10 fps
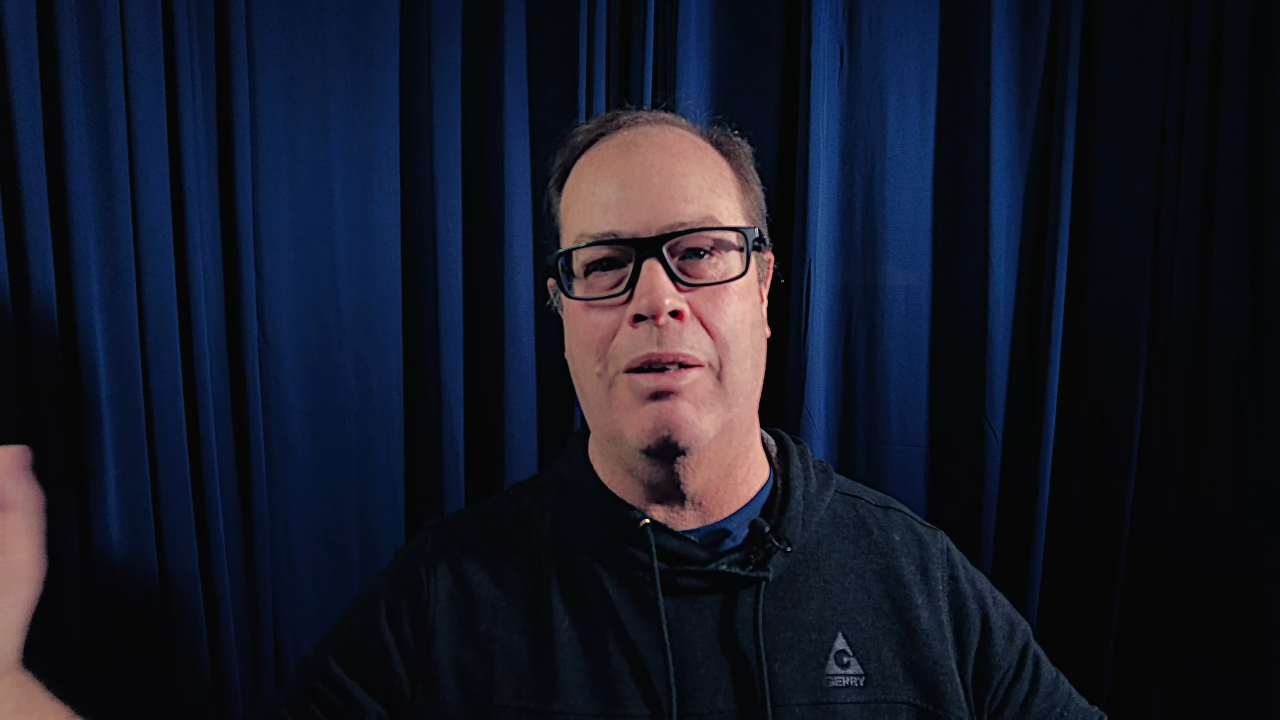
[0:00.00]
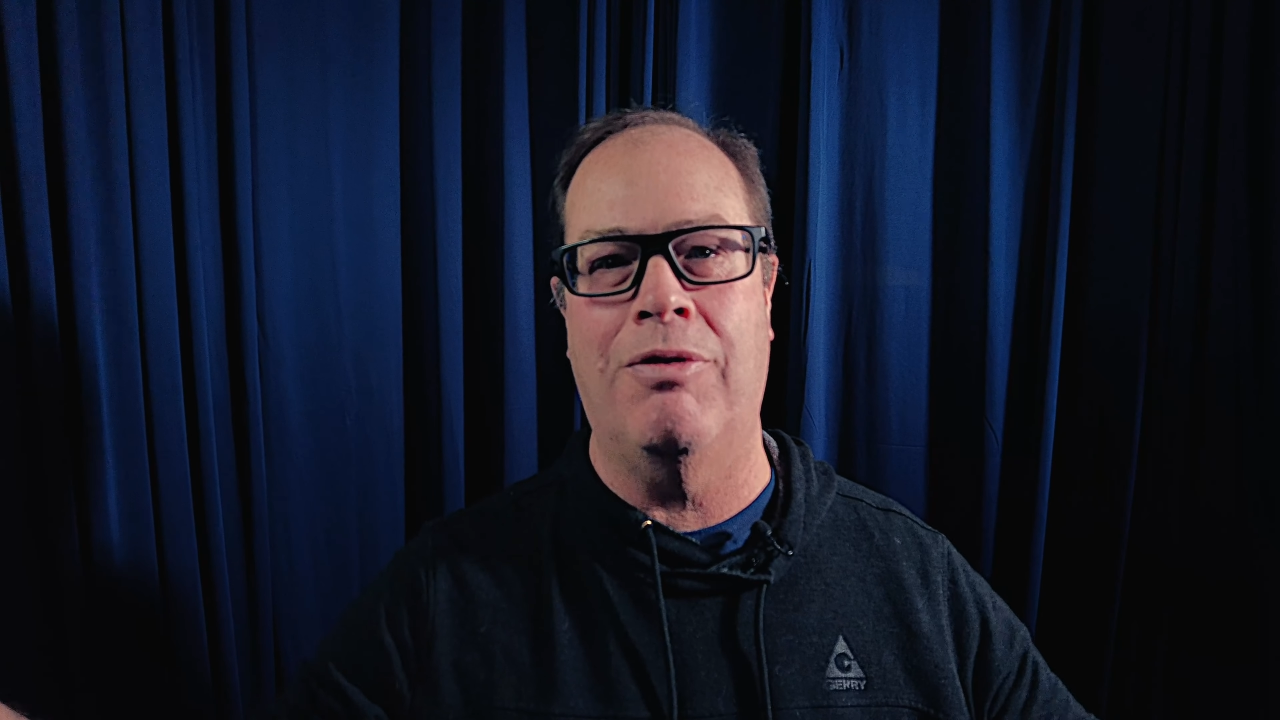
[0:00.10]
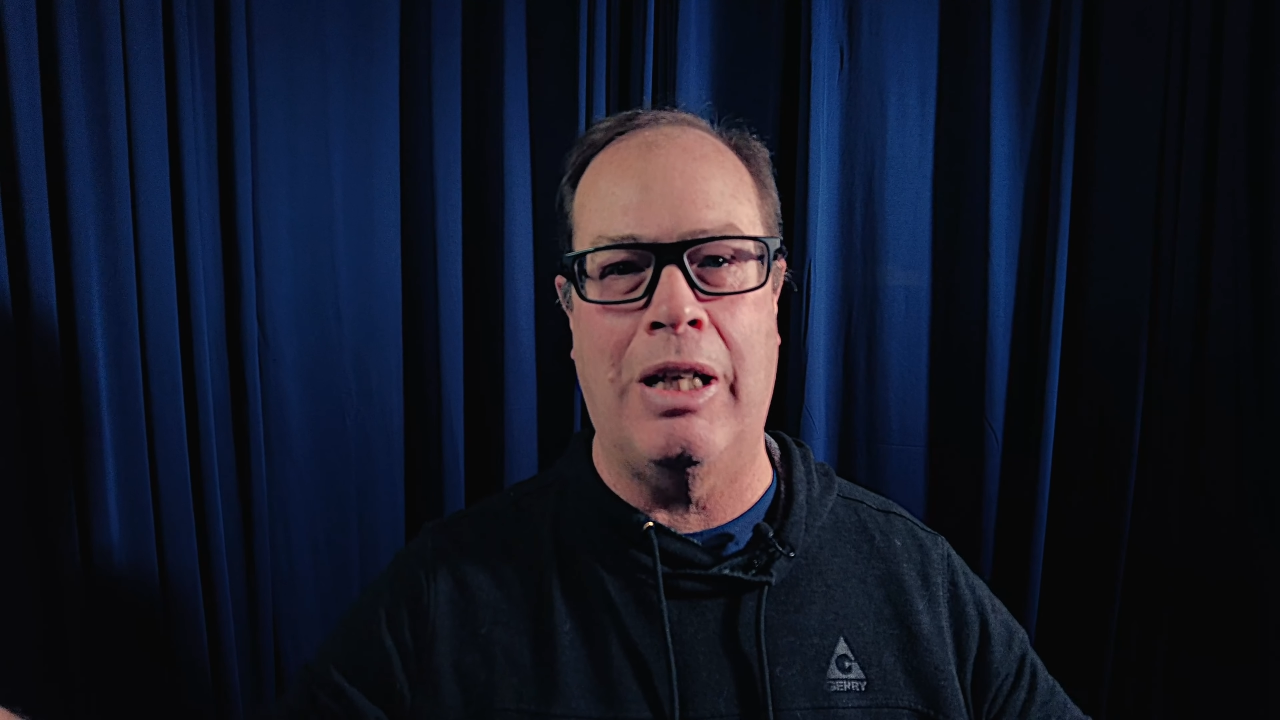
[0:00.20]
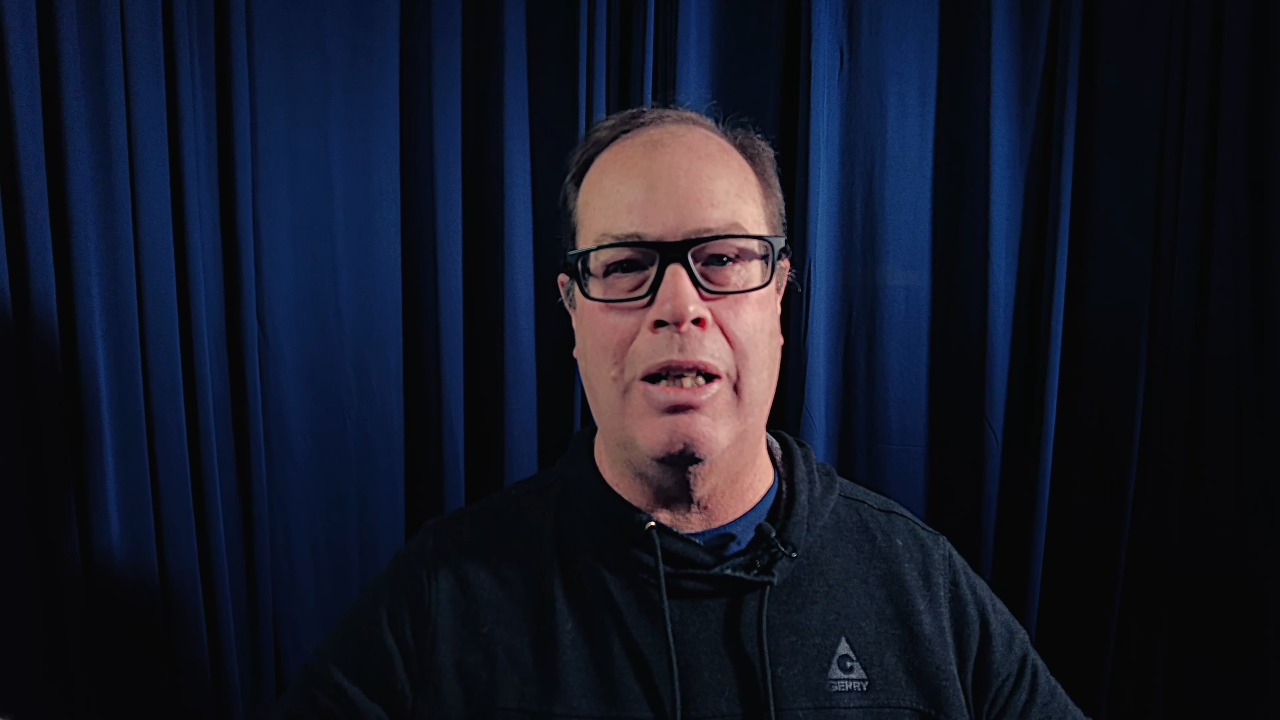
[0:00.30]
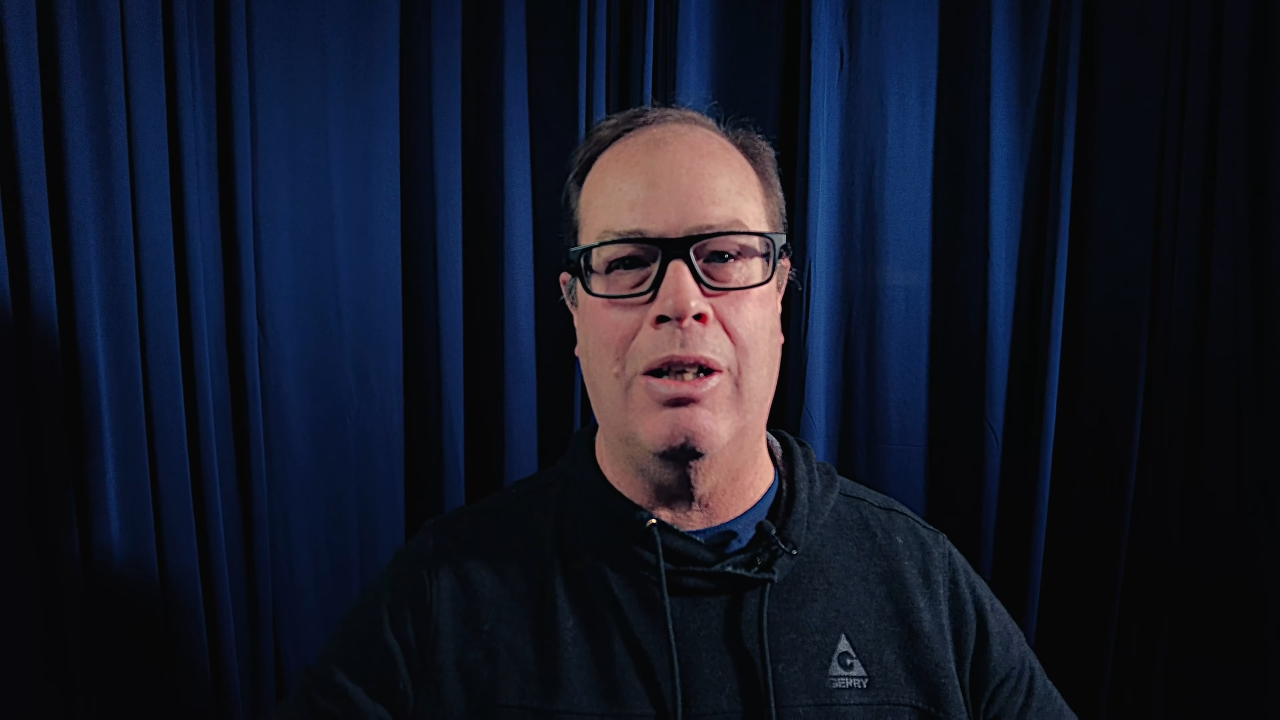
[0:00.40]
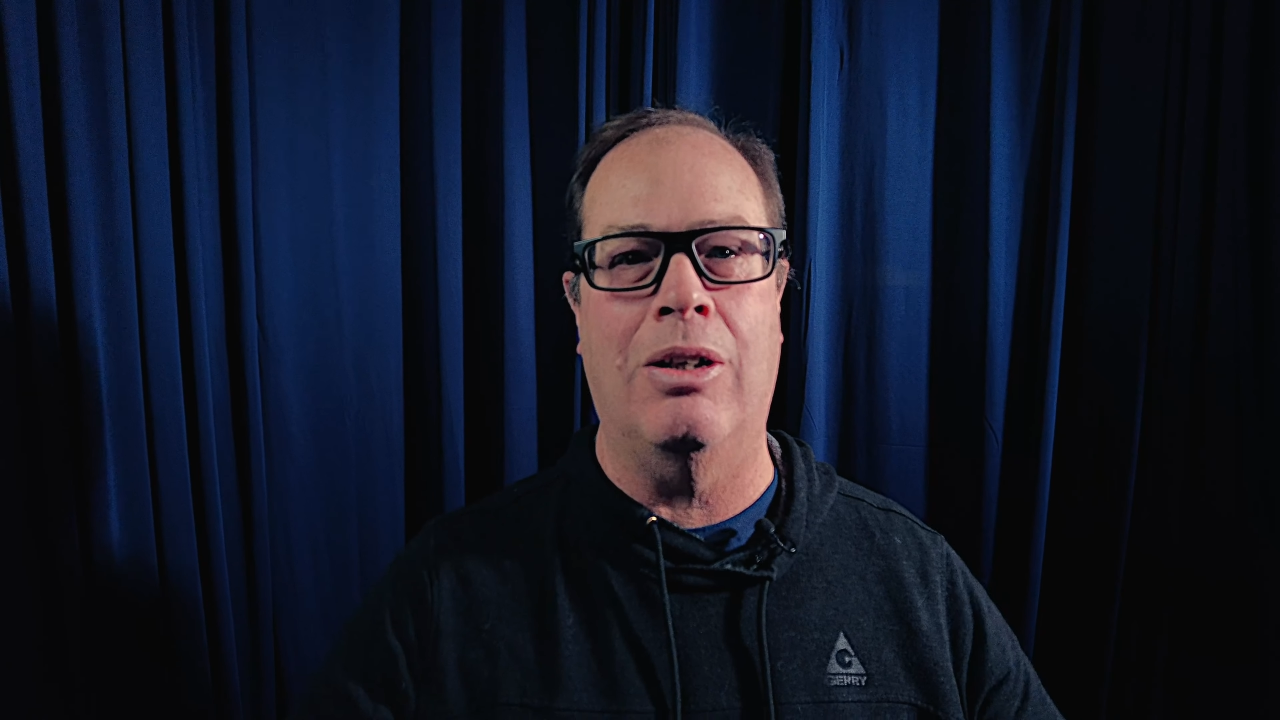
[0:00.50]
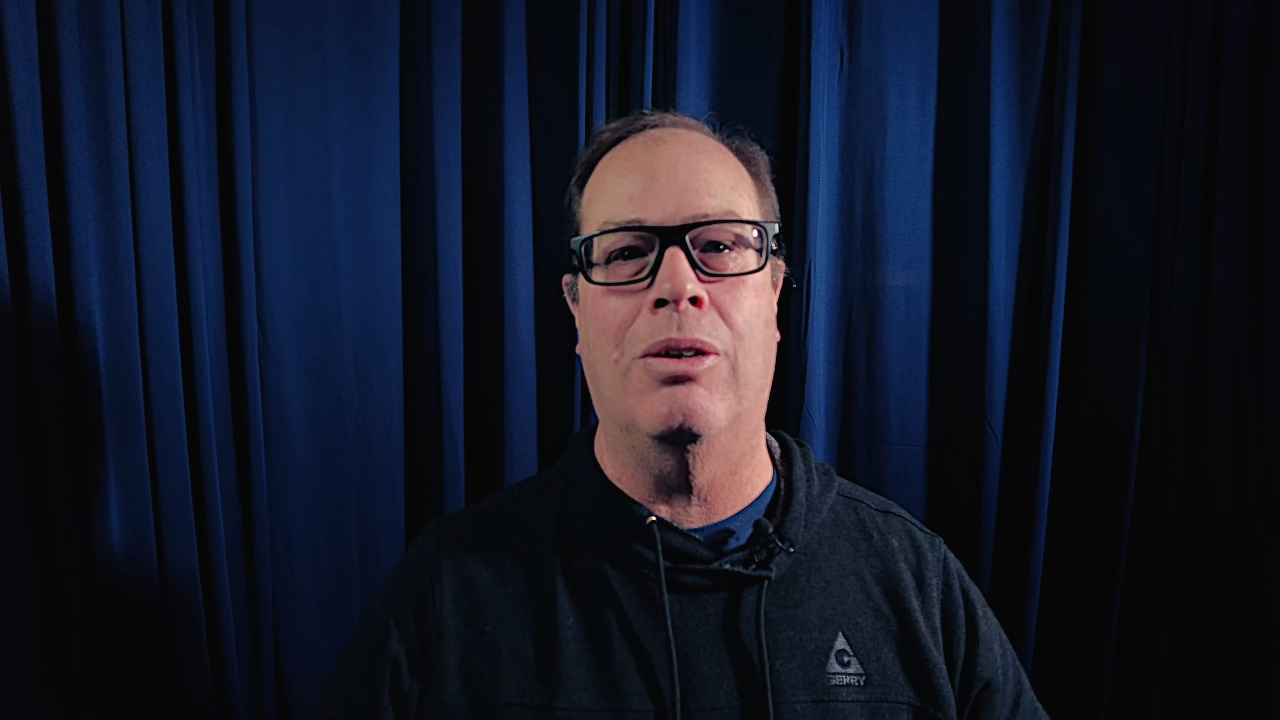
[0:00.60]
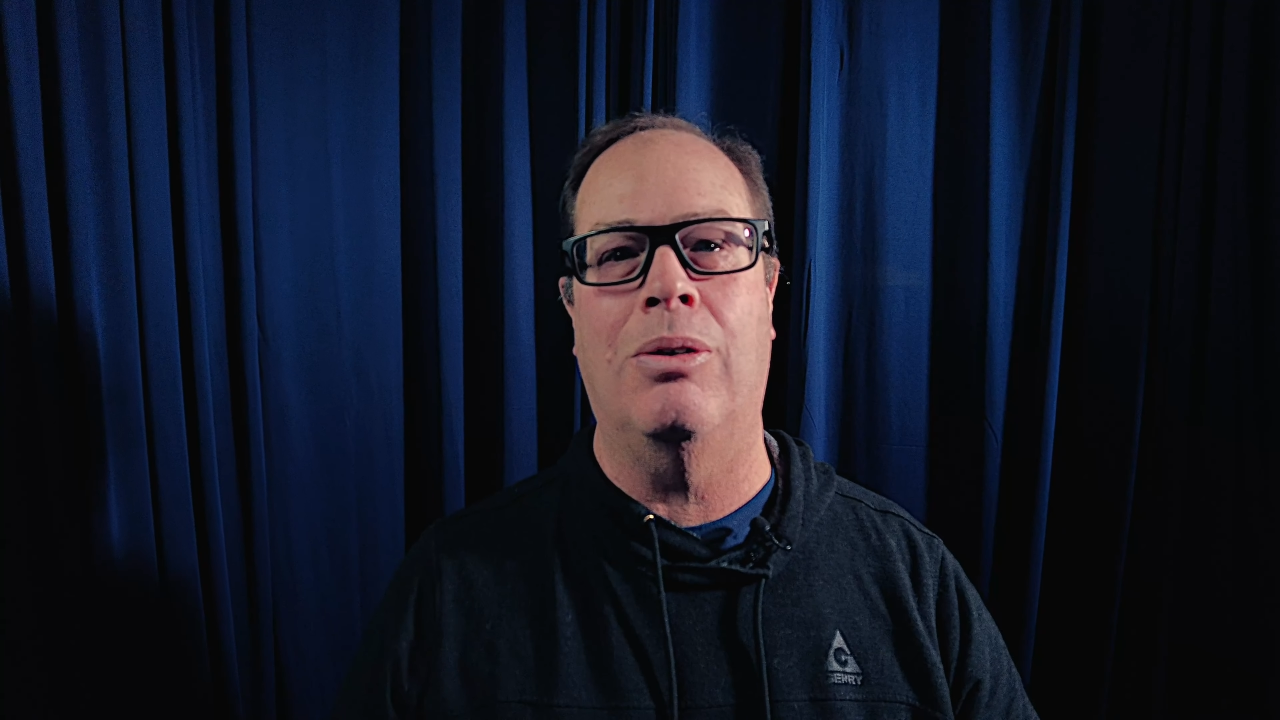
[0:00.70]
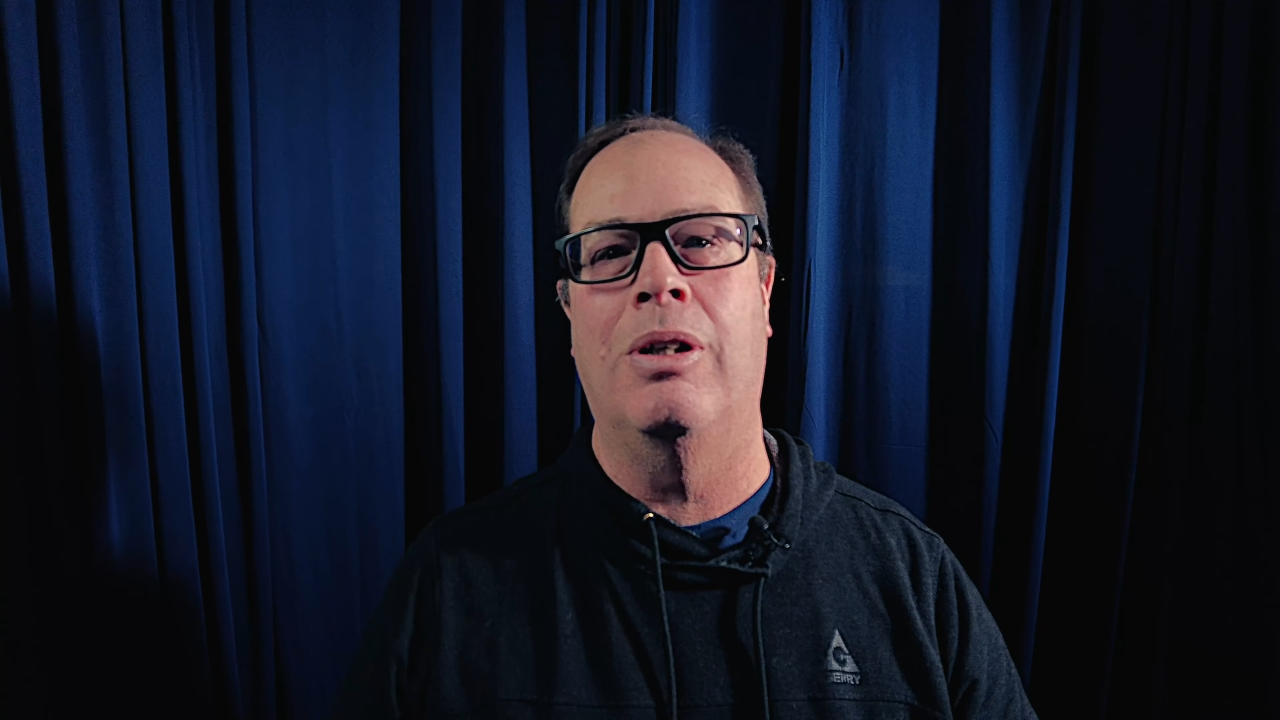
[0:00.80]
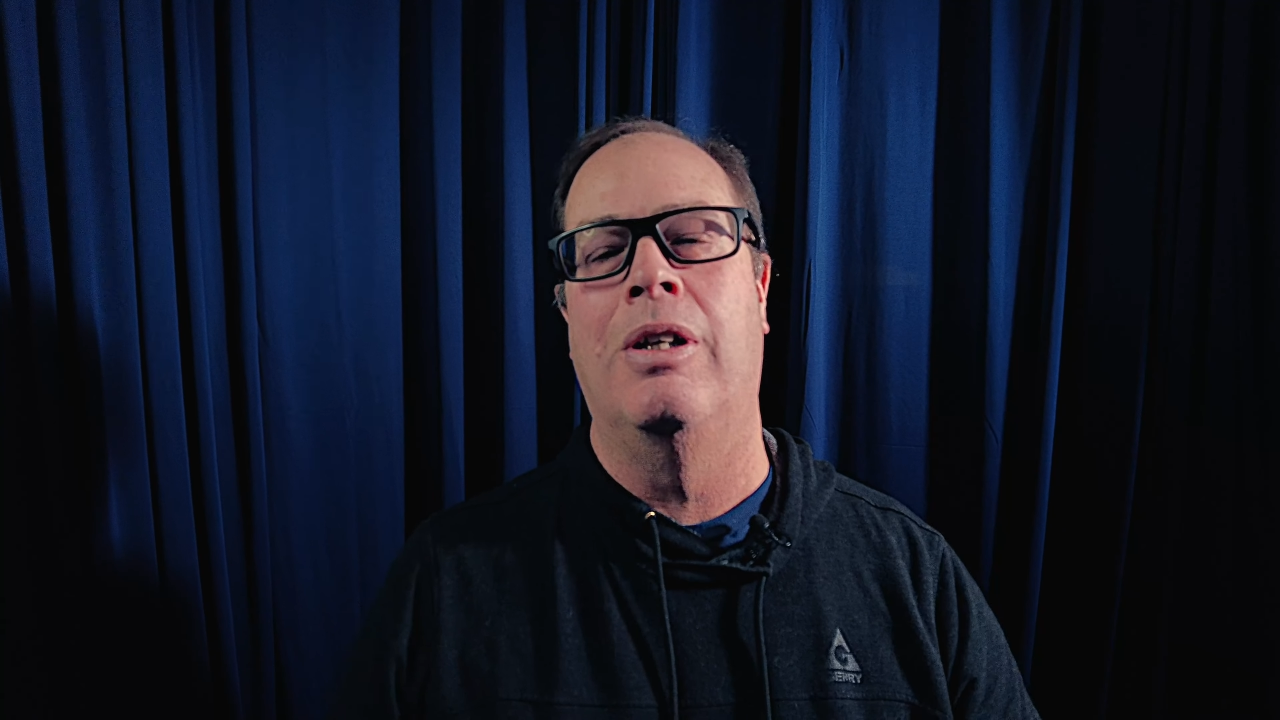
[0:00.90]
a
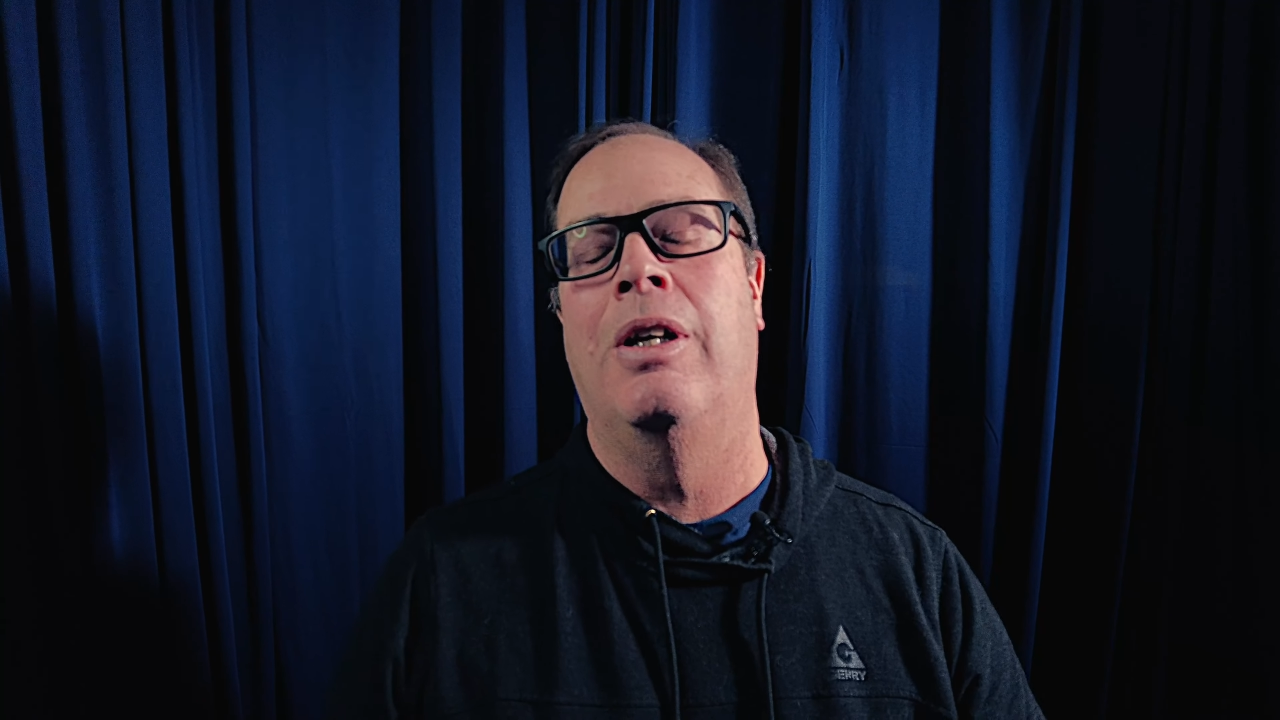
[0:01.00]
video